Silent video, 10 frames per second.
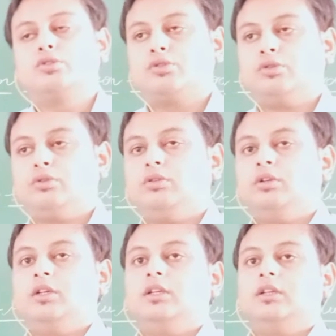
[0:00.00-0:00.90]
So
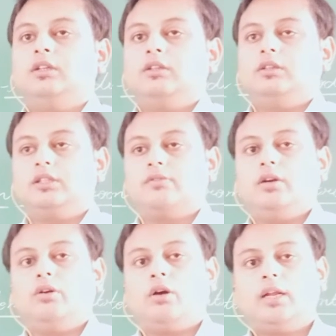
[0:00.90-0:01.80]
this
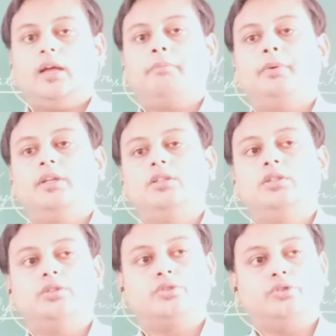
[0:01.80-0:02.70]
will not
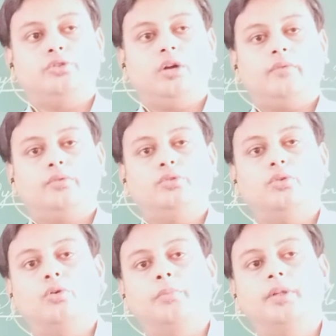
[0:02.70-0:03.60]
happen, so you have to
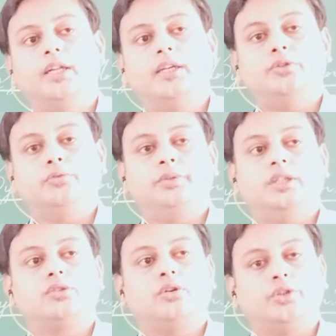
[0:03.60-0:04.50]
open that
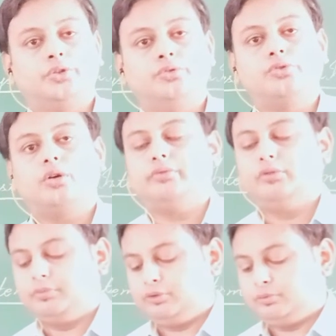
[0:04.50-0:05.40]
UPS or use of
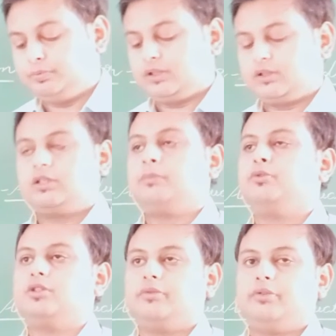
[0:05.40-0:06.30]
UPS.
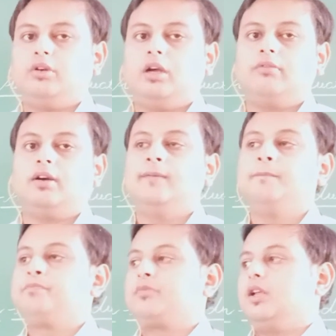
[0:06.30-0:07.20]
Suppose if you have
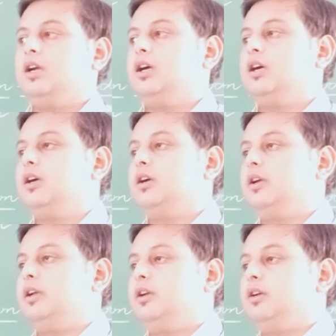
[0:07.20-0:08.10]

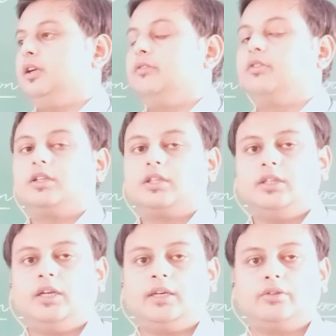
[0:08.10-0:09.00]
a
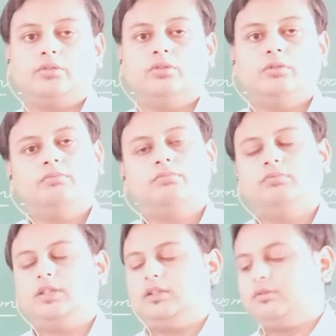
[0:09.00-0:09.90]
inverter at your
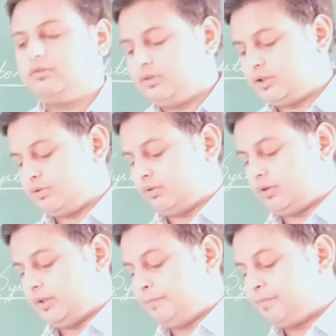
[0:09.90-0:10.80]
home, then it's
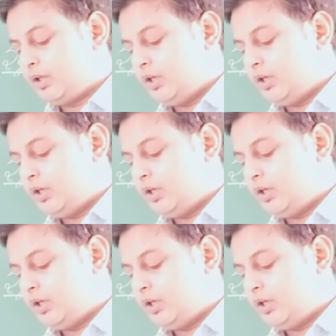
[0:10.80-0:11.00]
okay.